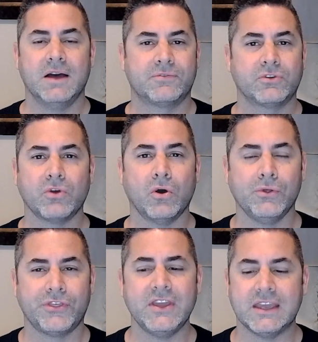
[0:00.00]
through the
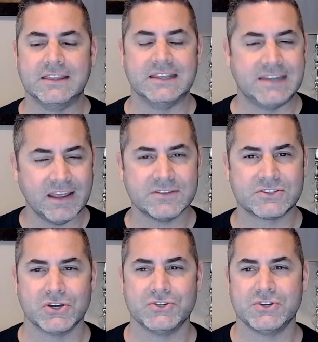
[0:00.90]
whole thing. And the day of the
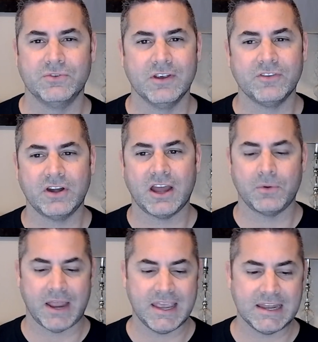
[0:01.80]
surgery, River and I
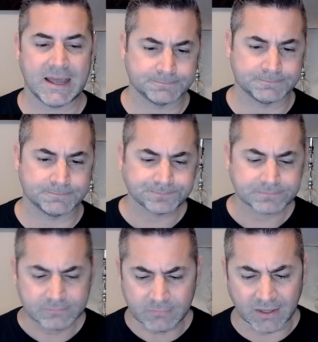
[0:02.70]
were hanging out
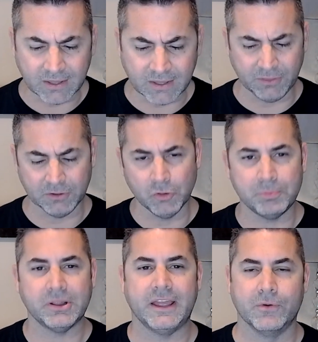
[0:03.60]
in the
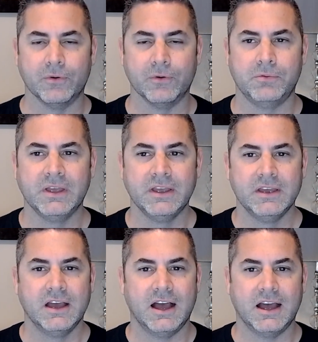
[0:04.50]
little playroom,
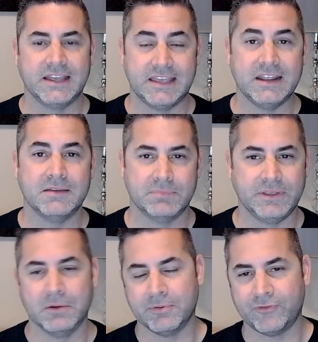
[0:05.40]
getting,
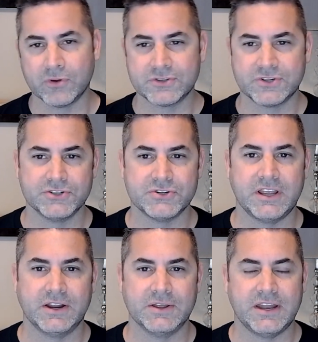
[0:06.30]
before surgery,
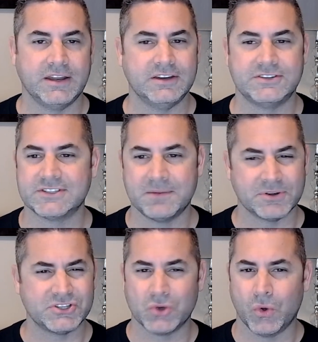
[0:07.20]
and just had a
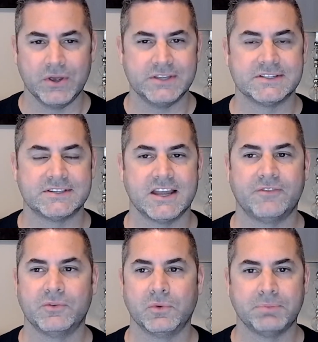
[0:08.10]
bunch of toys and
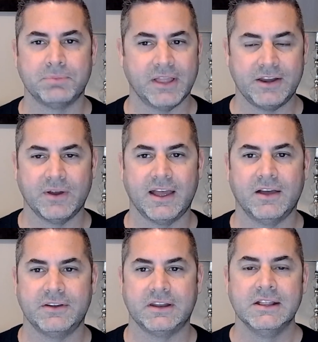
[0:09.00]
stuff, and we're playing
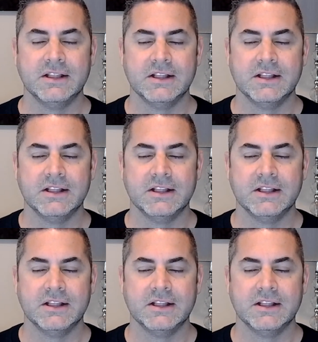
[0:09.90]
around. And